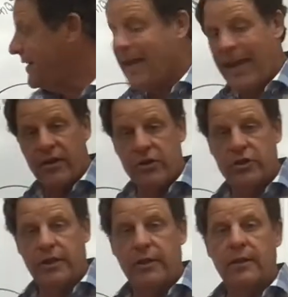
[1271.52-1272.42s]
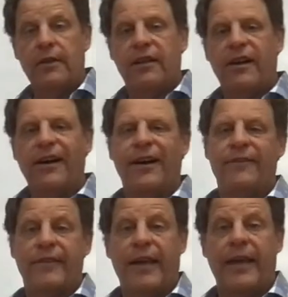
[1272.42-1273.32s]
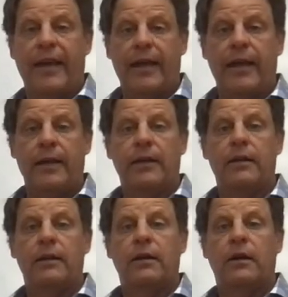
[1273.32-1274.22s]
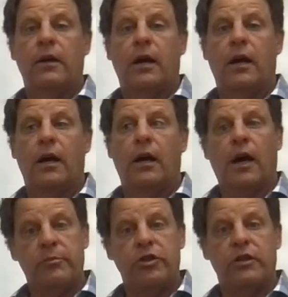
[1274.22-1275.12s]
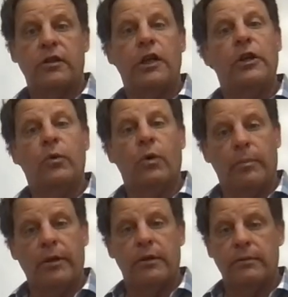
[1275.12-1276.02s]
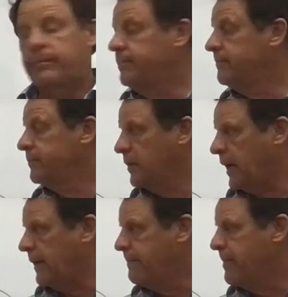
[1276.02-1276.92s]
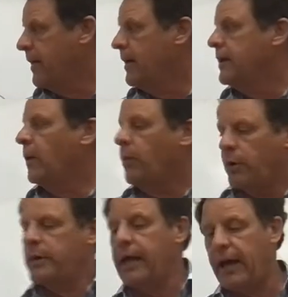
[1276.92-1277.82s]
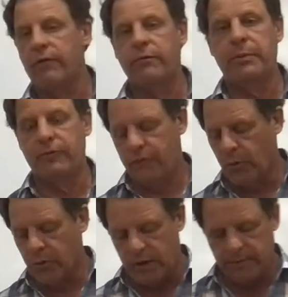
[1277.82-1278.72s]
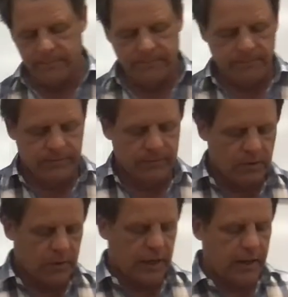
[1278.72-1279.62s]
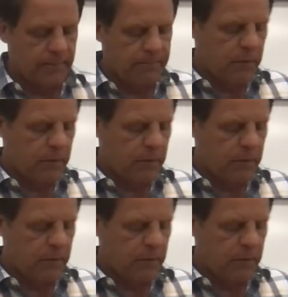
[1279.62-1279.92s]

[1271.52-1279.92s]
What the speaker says: energy of a object in orbit. Okay, now what do we have before? Okay,